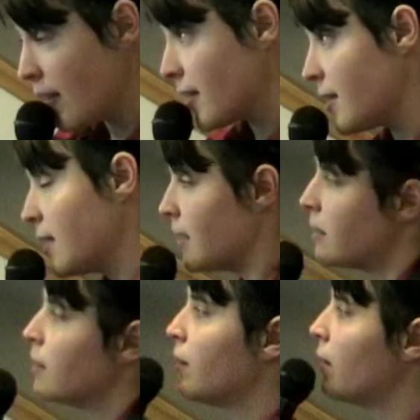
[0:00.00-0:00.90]
I guess
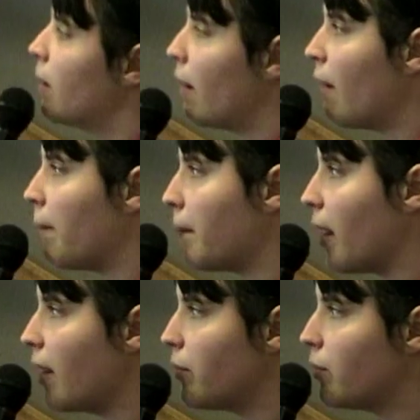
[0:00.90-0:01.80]
um,
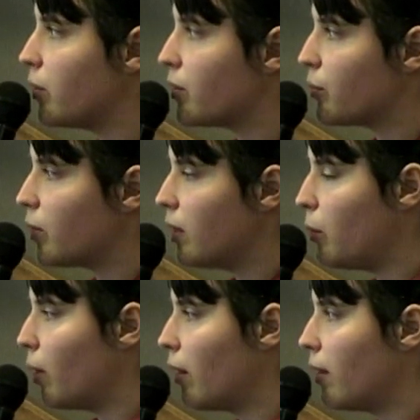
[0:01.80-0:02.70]
I was really
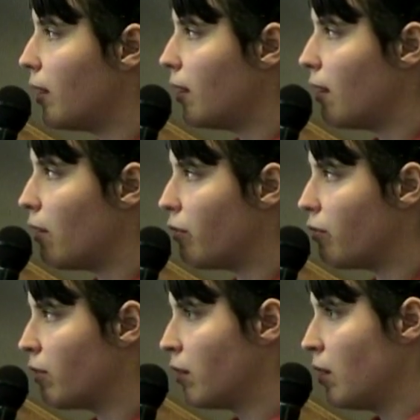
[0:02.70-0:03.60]
wary of,